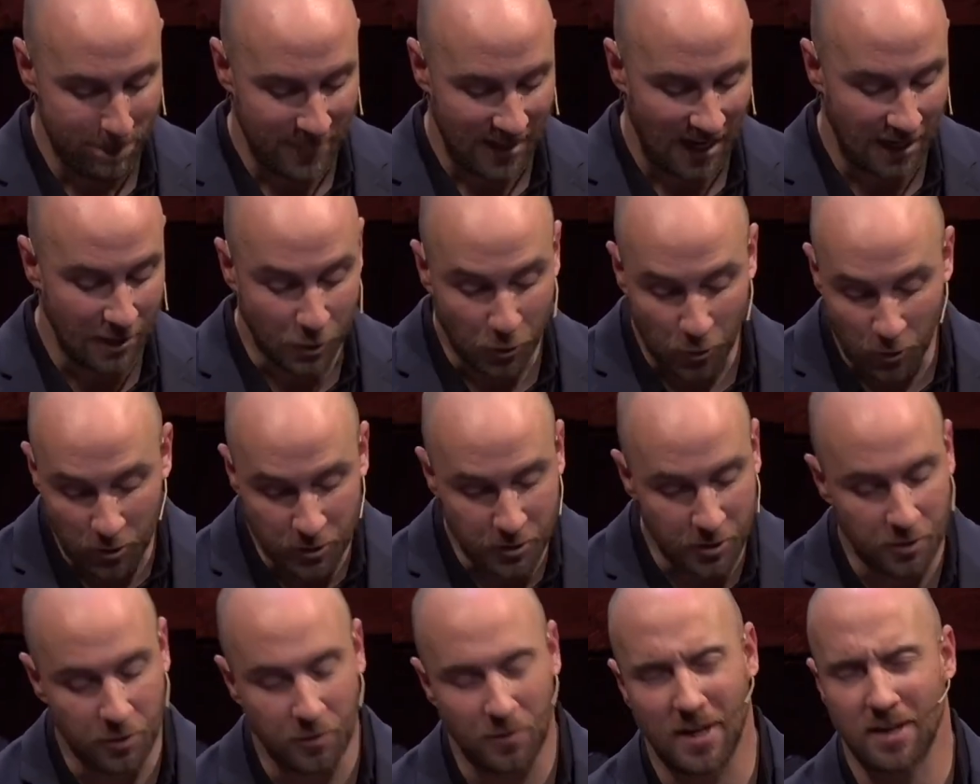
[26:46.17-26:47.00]
I encourage
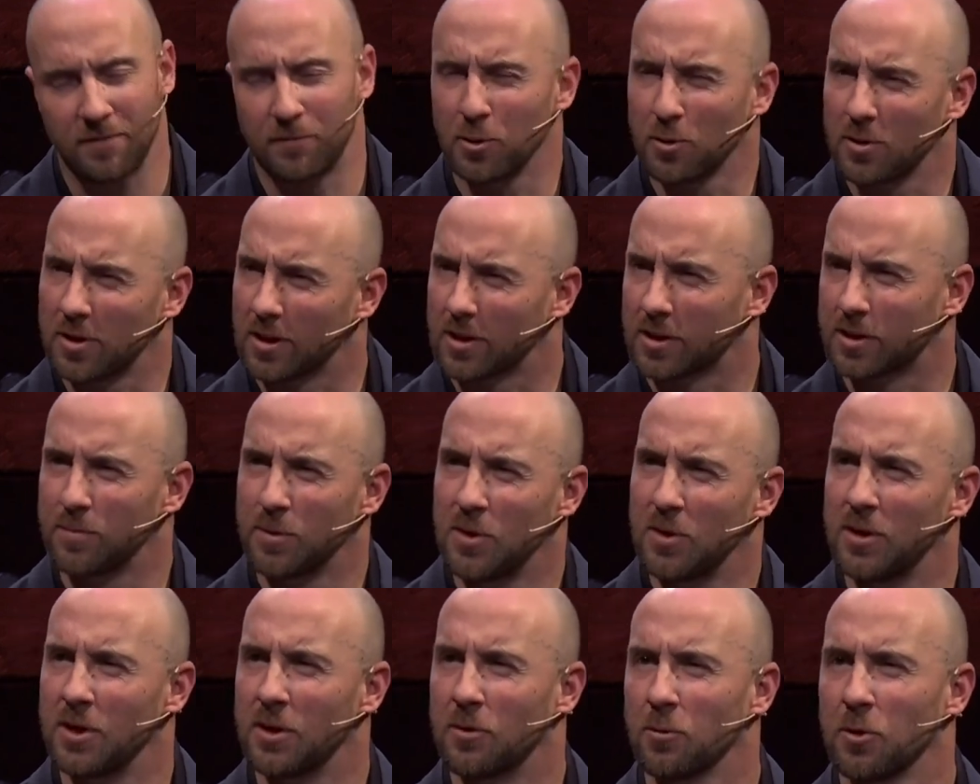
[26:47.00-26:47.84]
you to do that. If you're in our
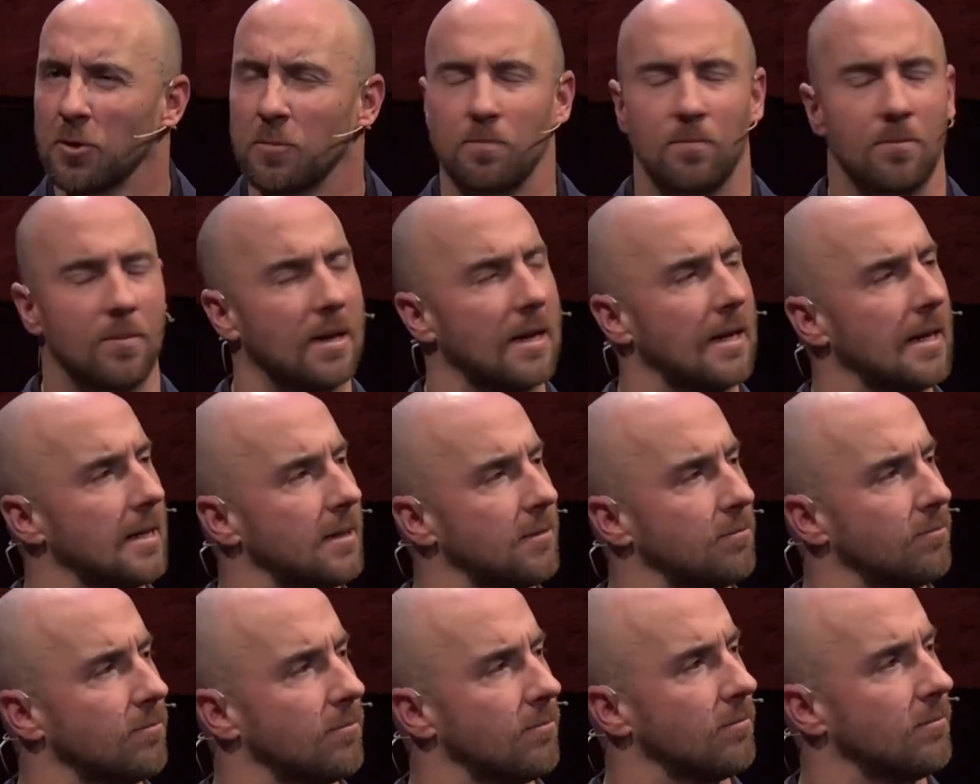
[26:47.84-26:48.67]
community group, uh,
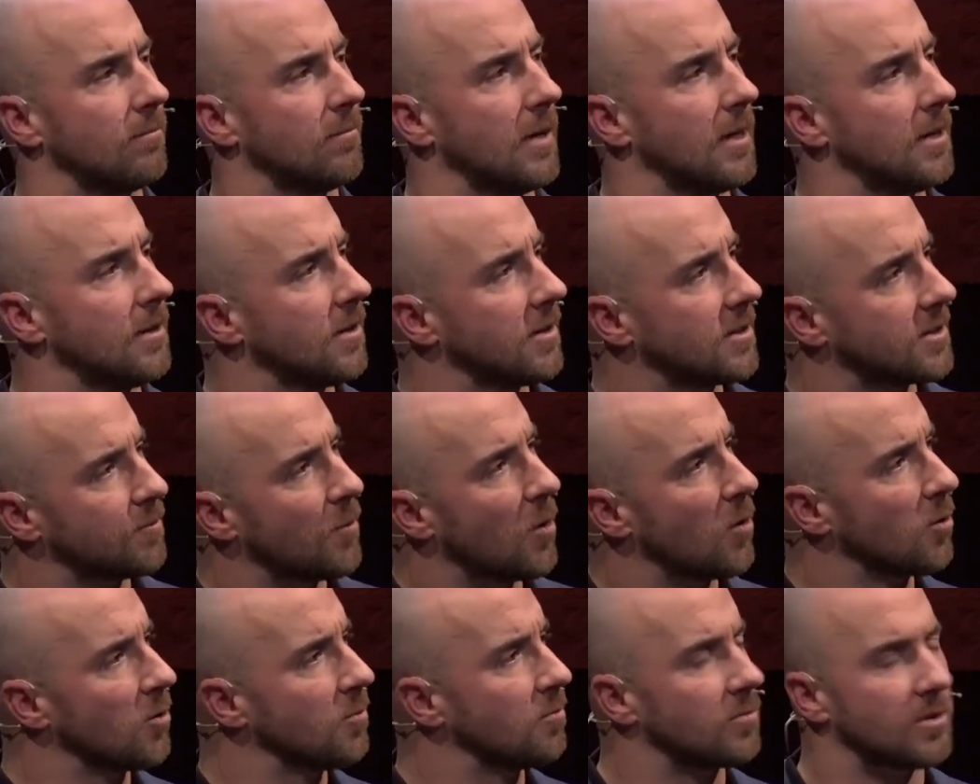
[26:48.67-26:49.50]
in the
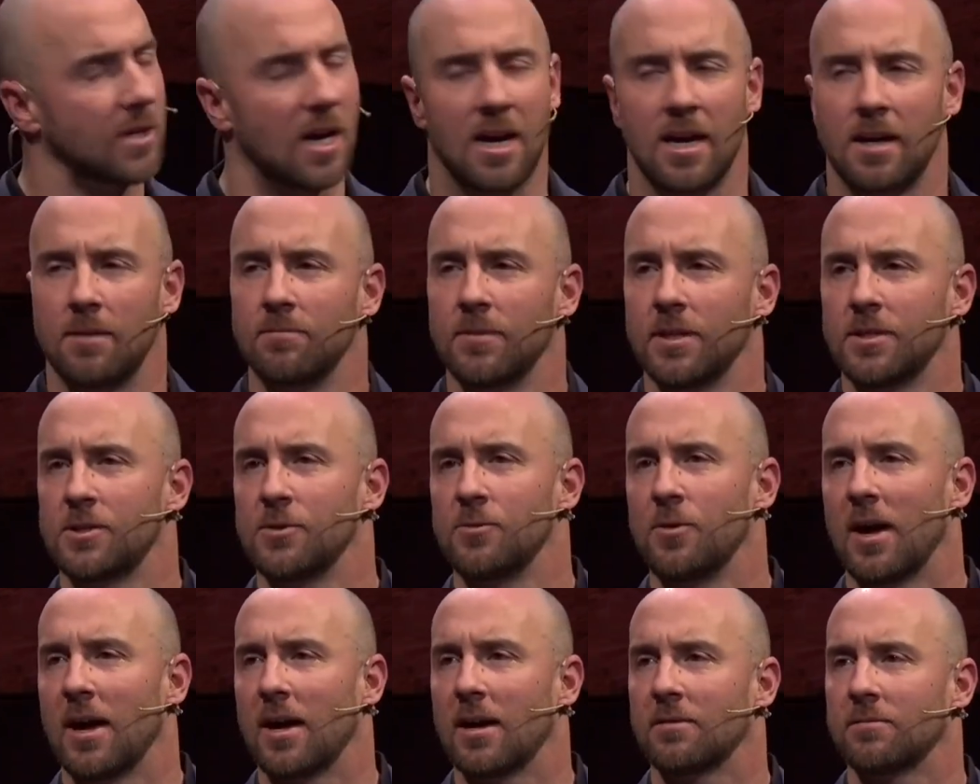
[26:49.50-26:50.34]
small group time that
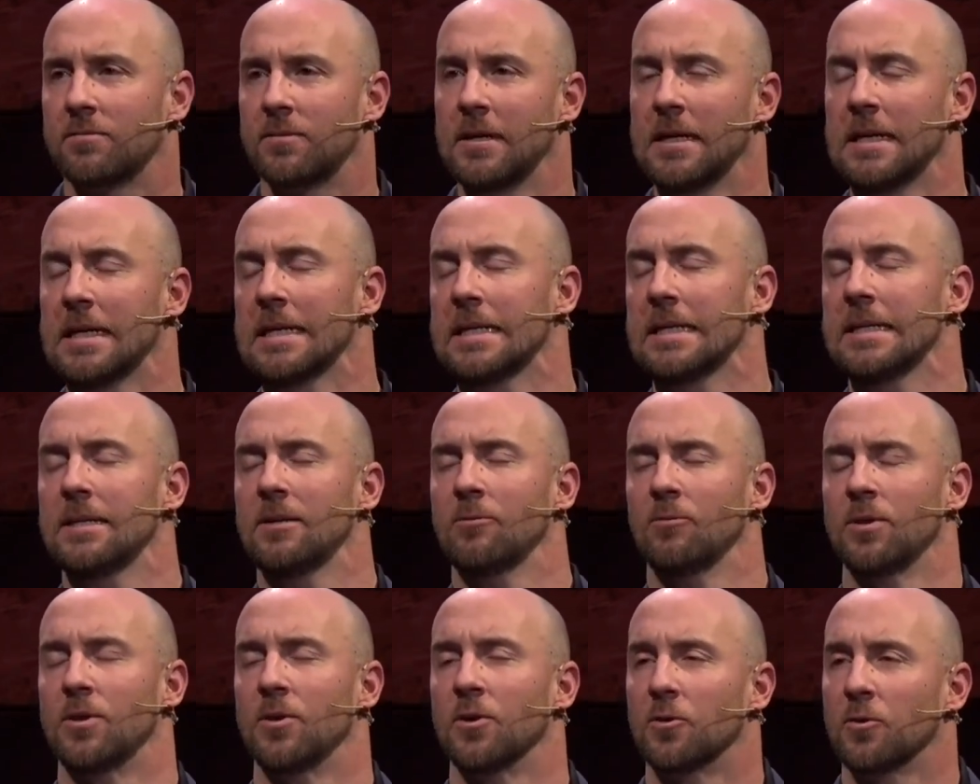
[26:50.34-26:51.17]
you have
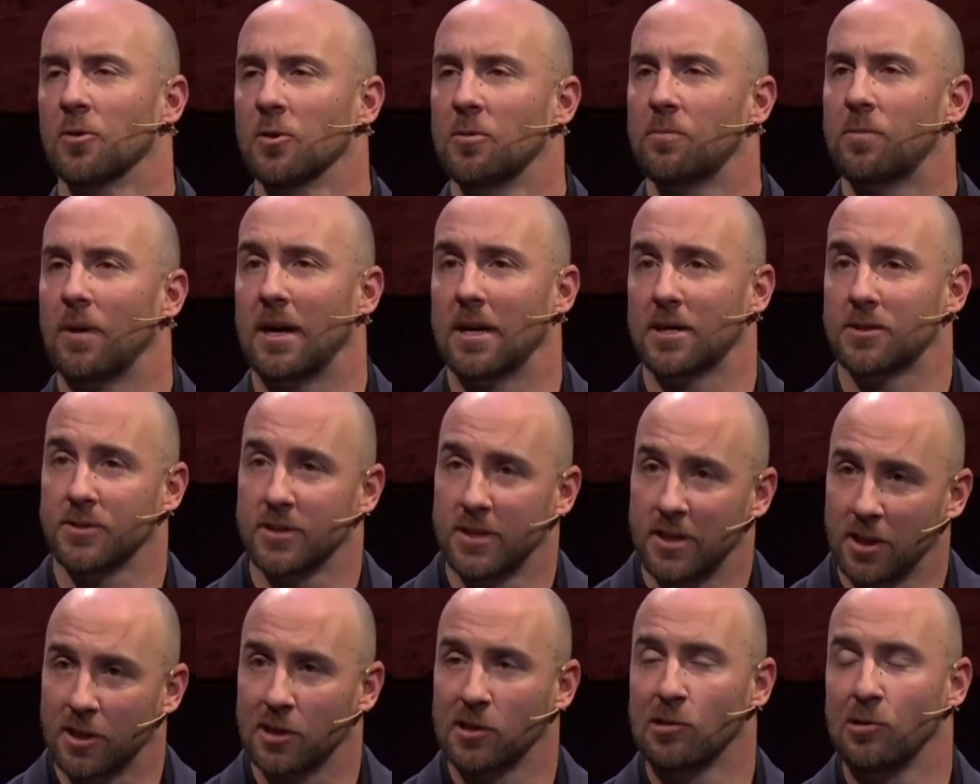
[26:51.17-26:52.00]
with your group, I actually
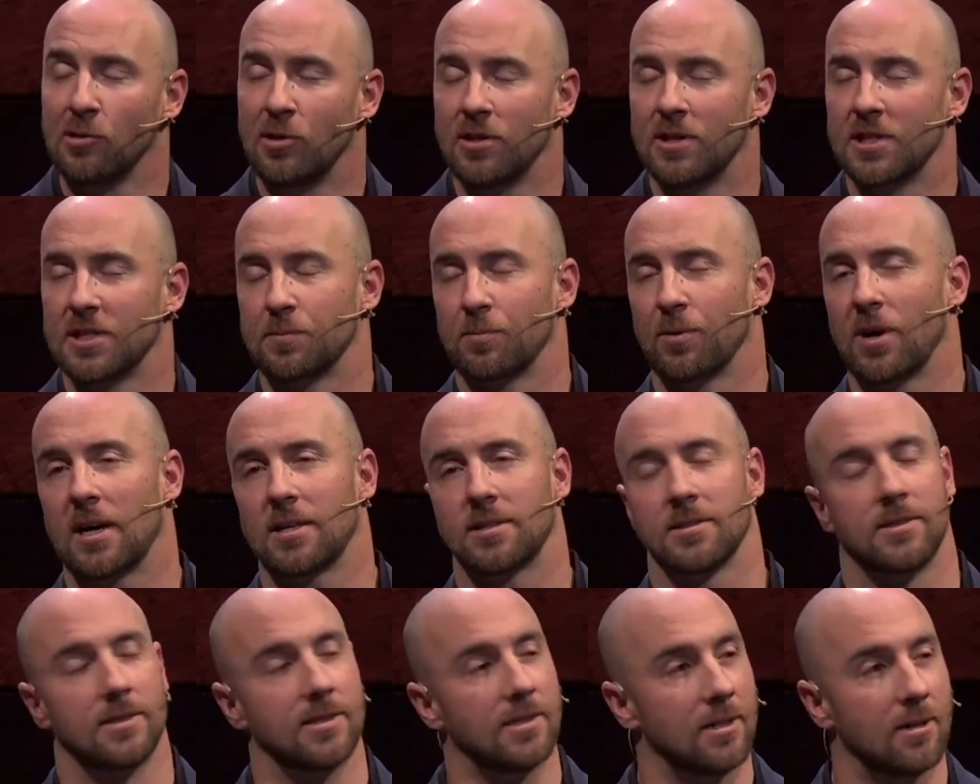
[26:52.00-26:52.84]
included this
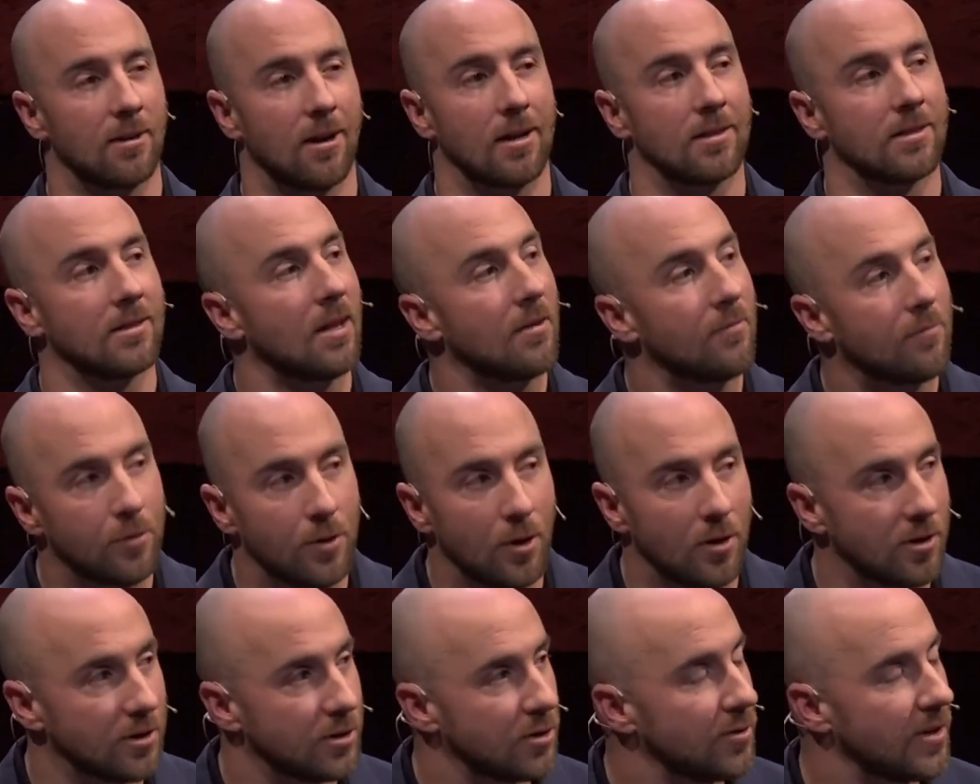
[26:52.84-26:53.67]
practice in there. I'd love for
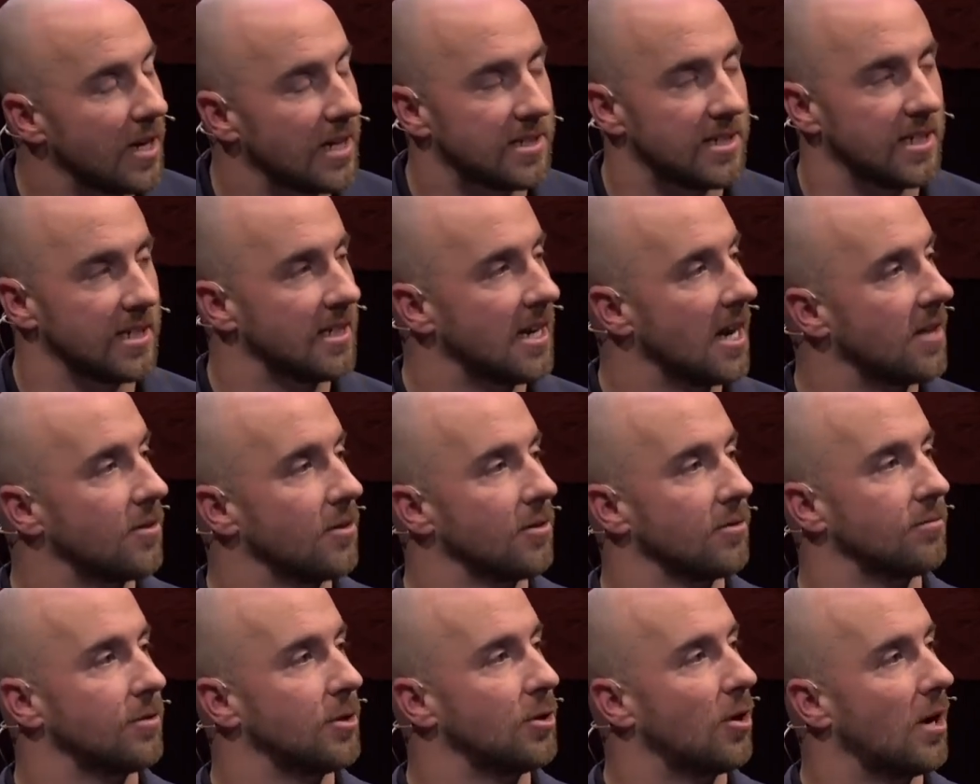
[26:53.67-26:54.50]
y'all to do that
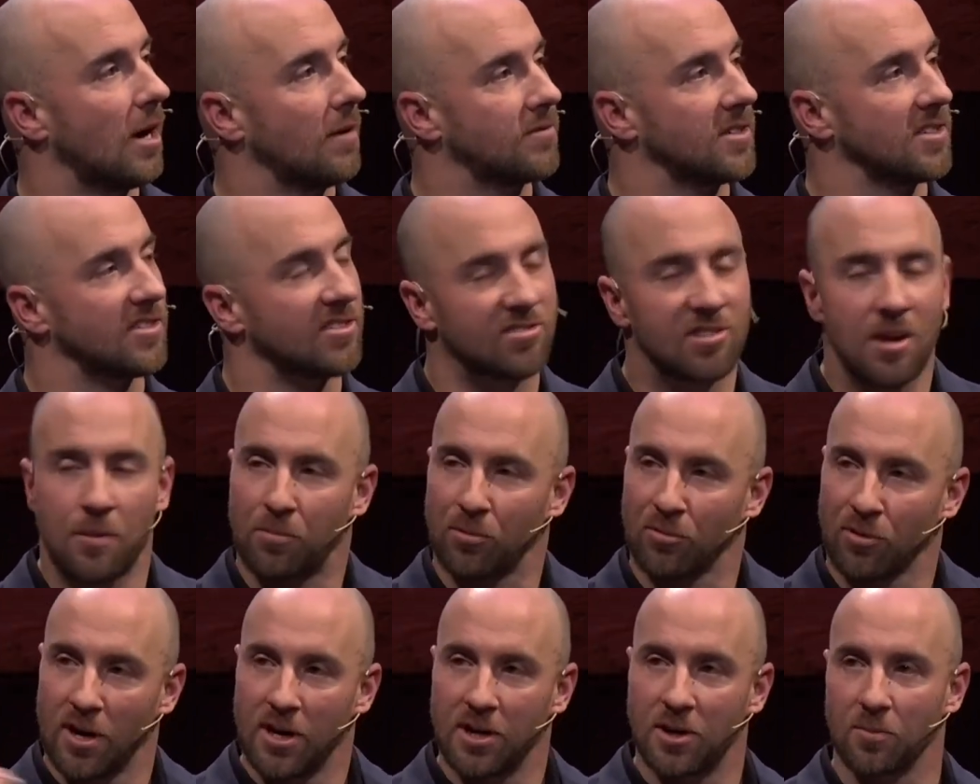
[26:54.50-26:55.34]
together. You don't have to
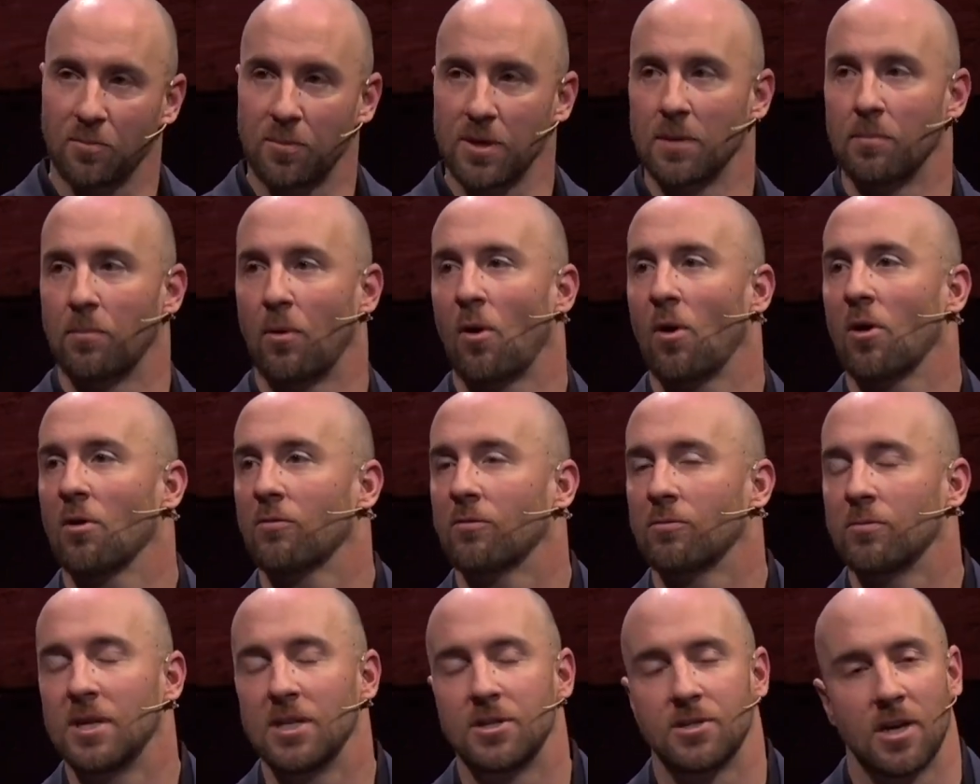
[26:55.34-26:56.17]
separate or be apart
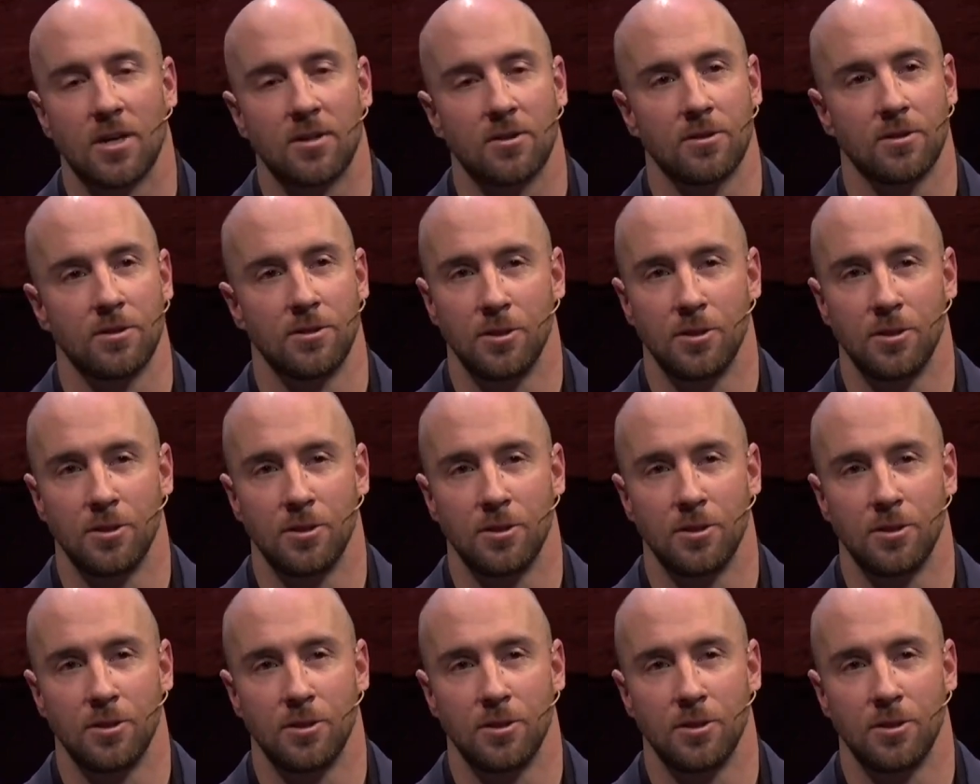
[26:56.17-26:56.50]
from each other.